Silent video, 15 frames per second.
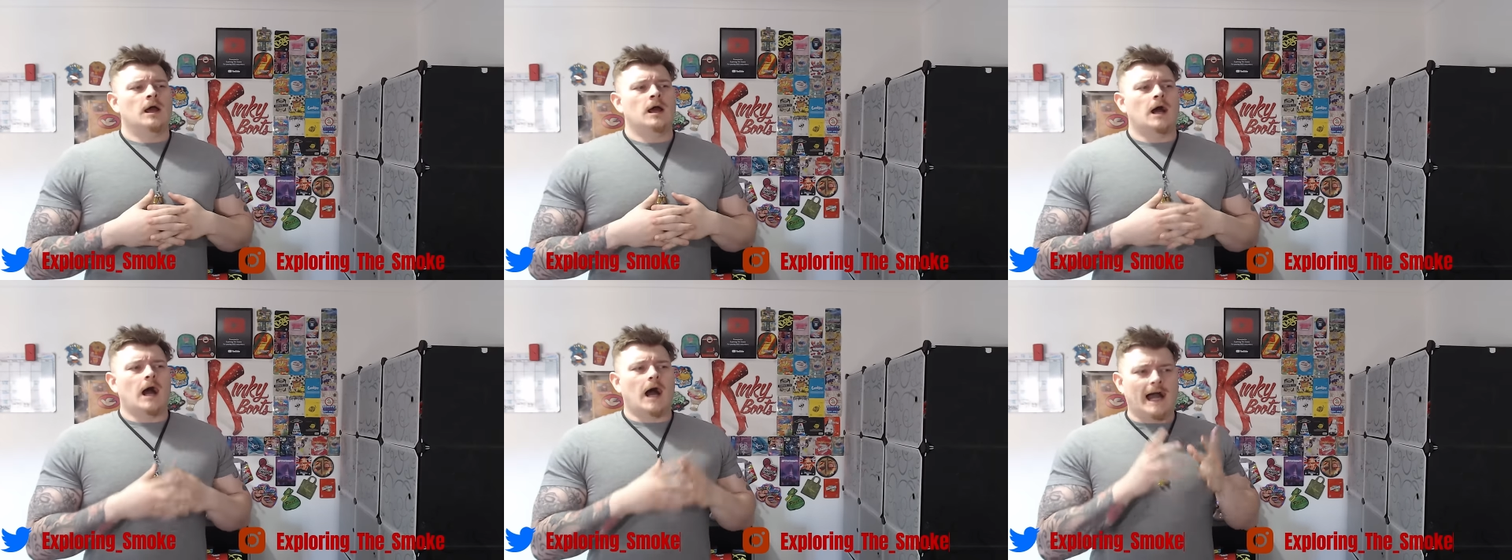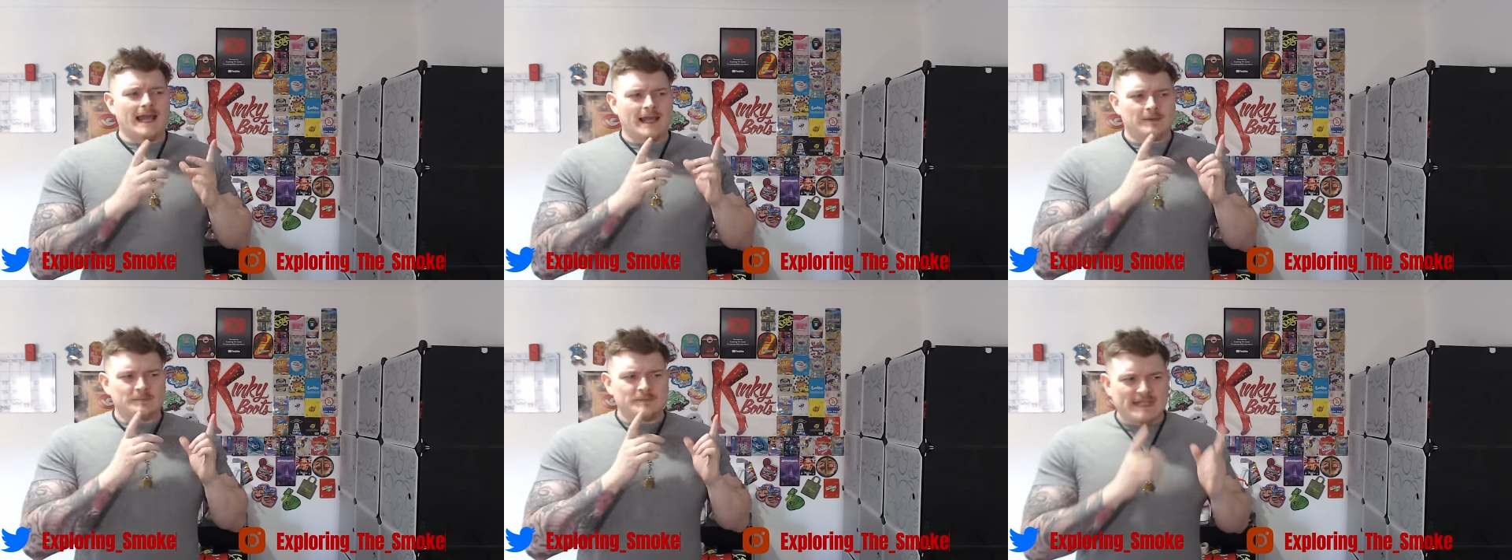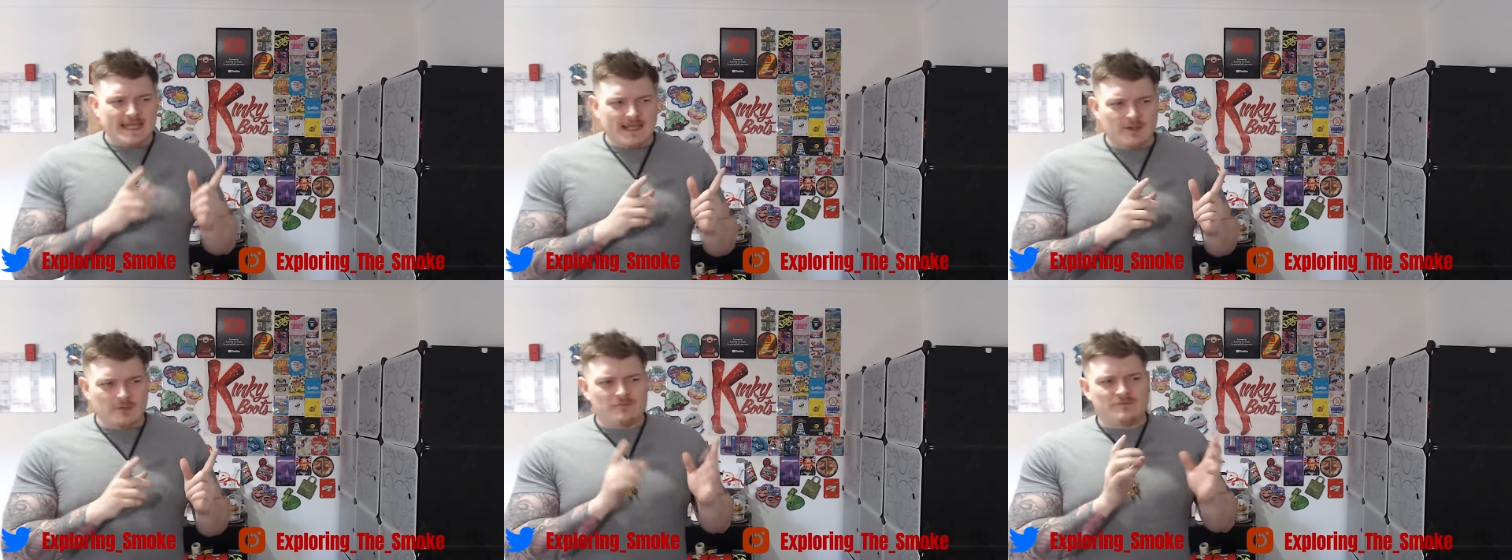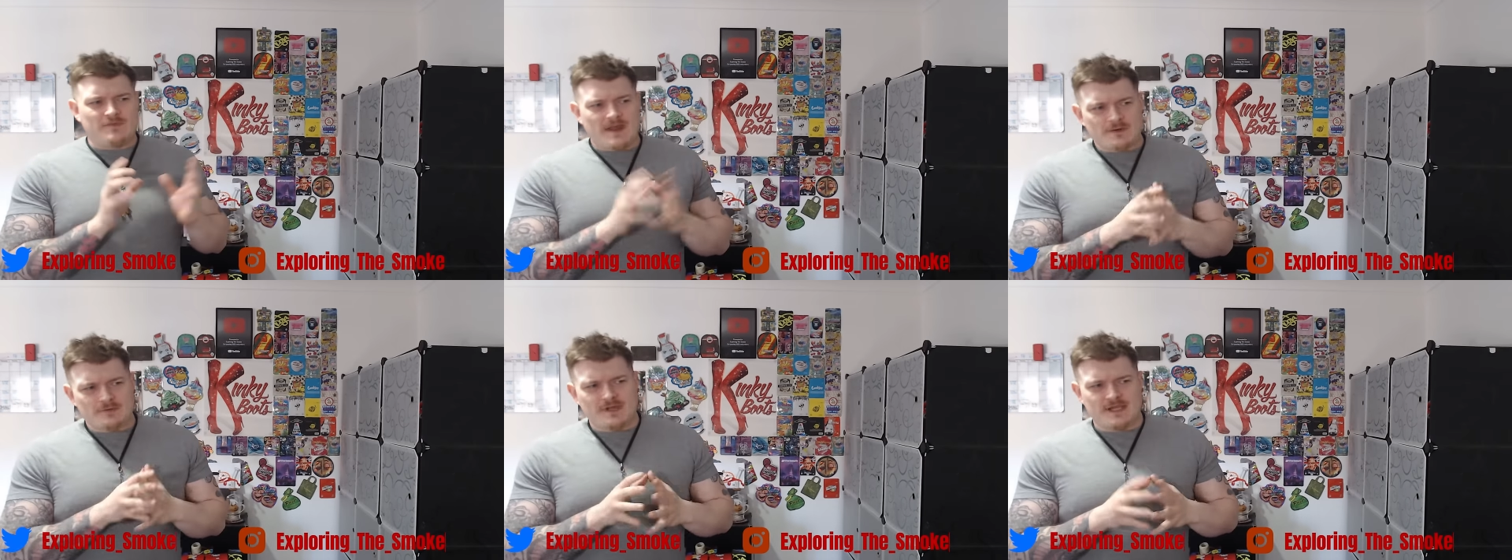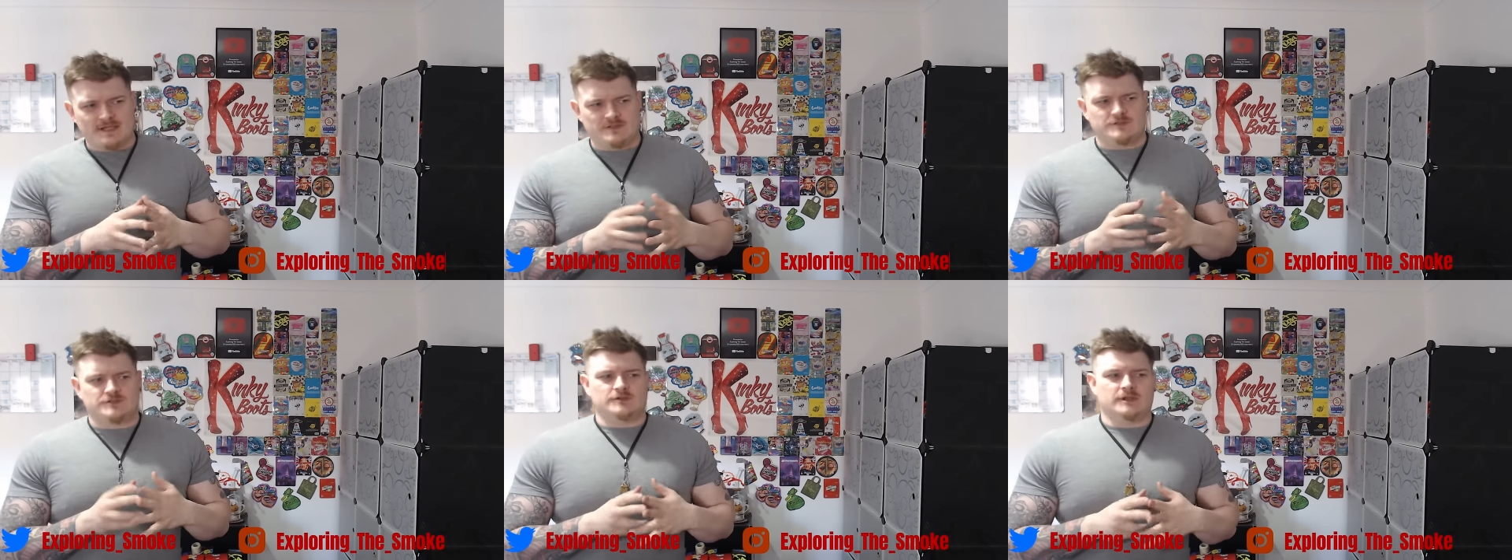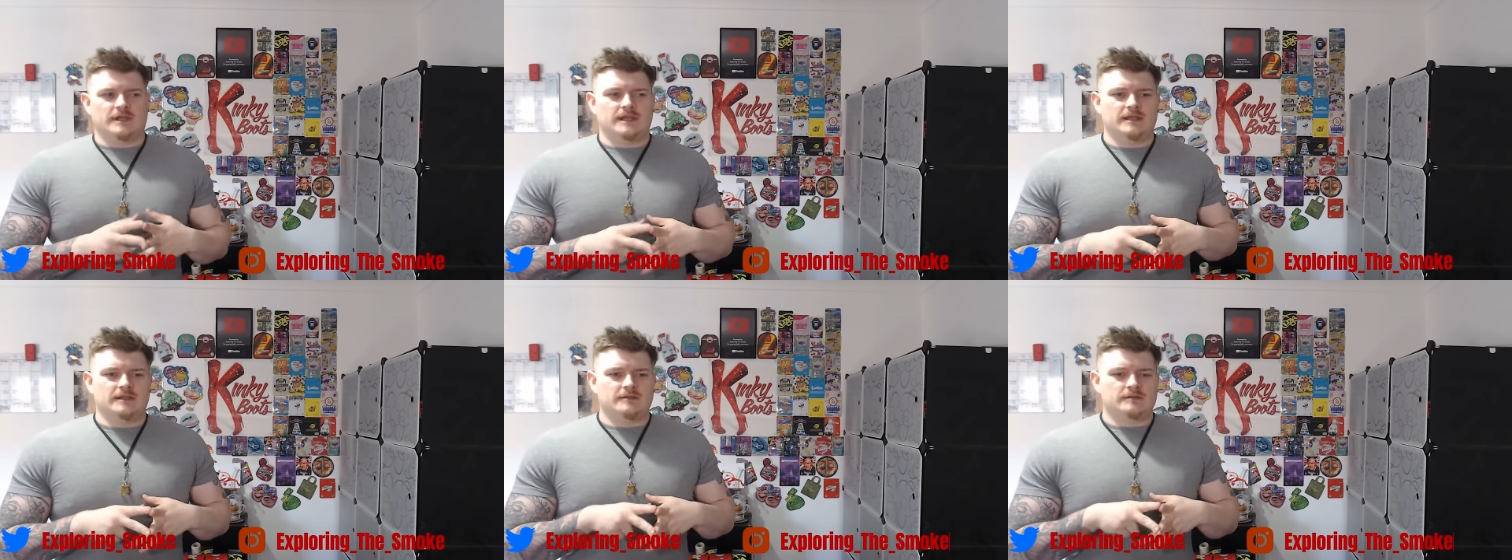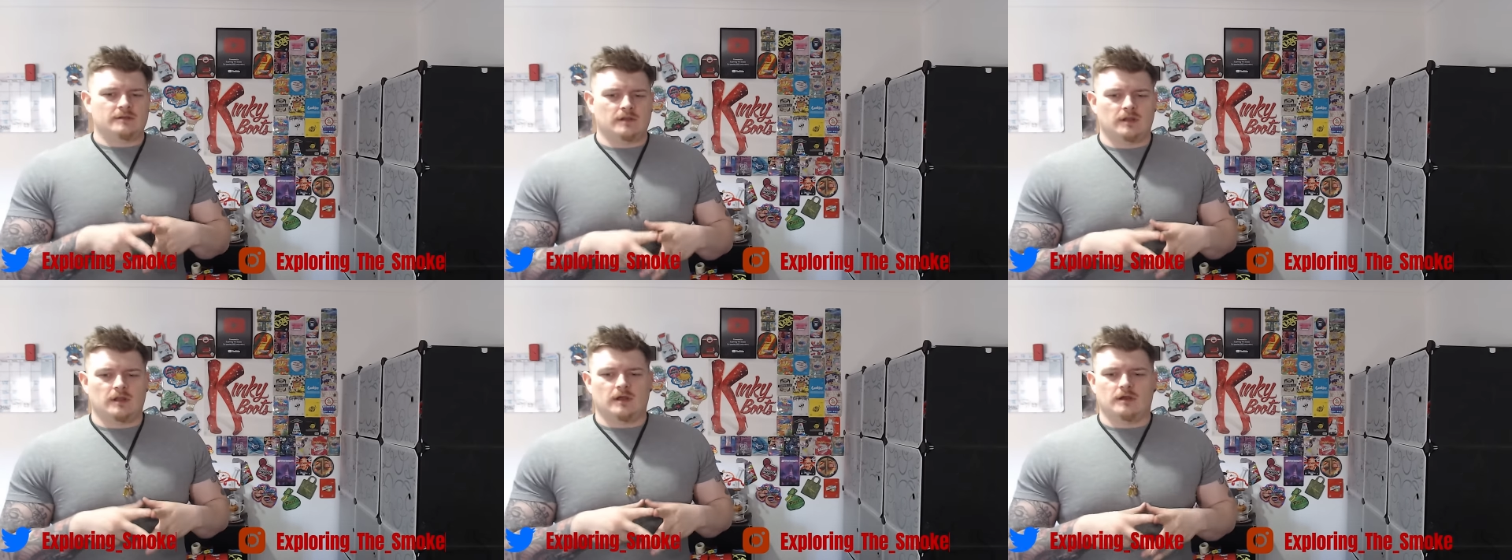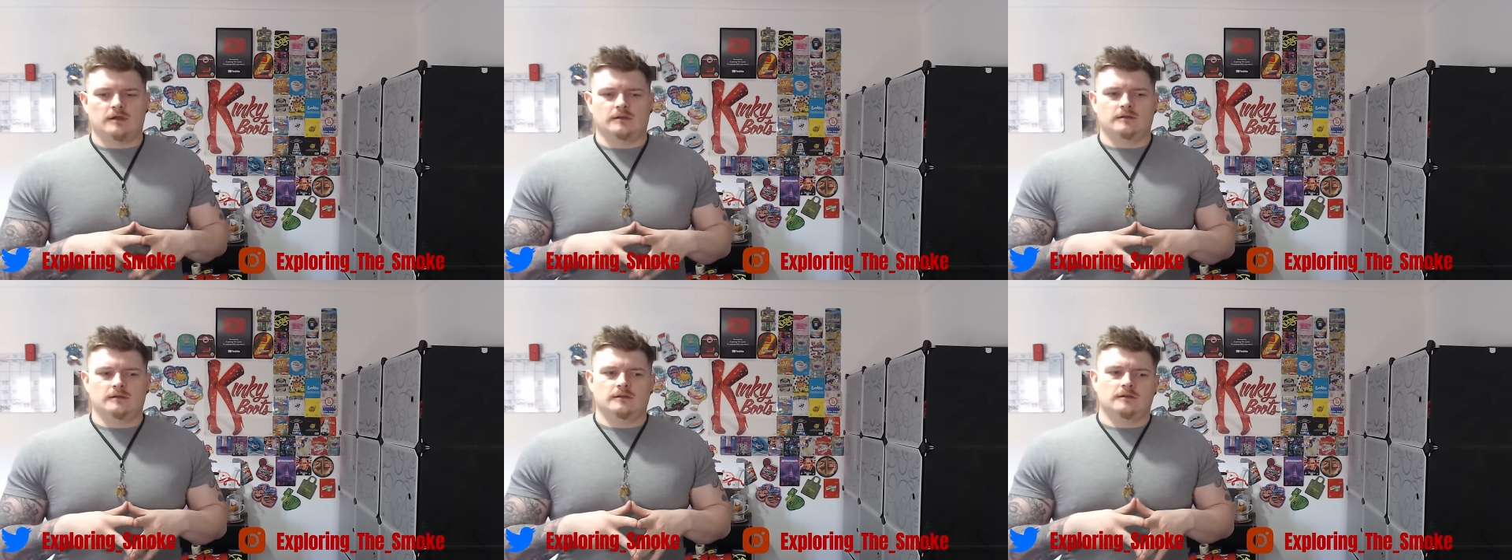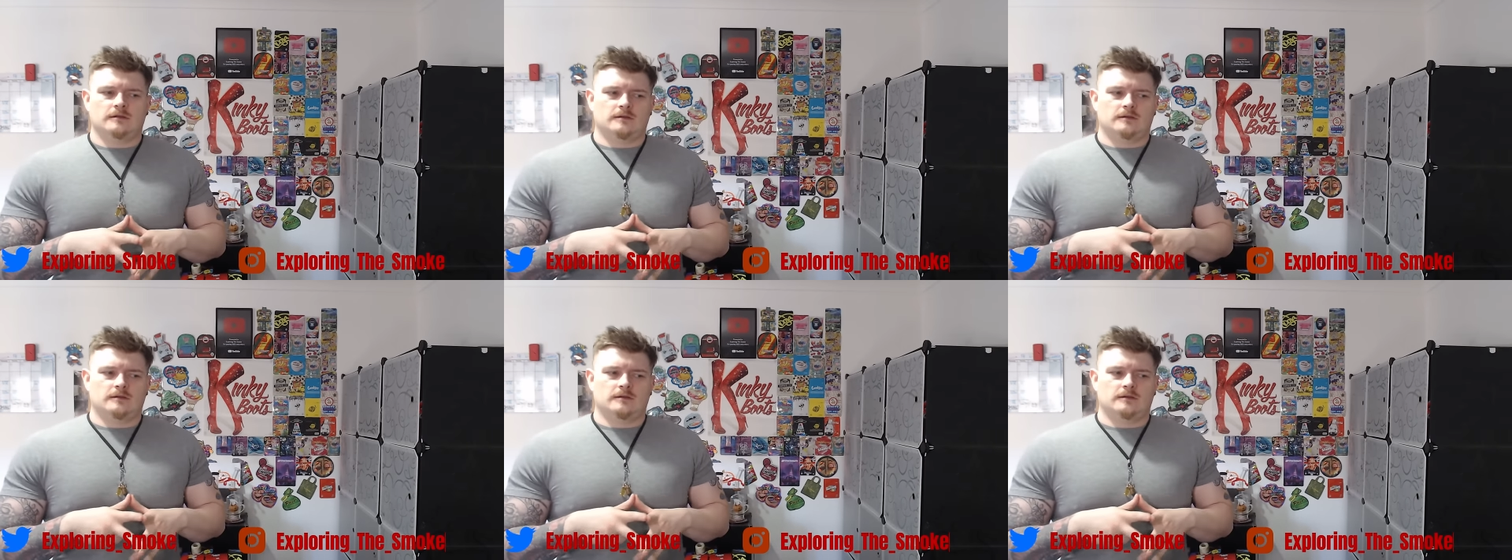I am now very intrigued to learn,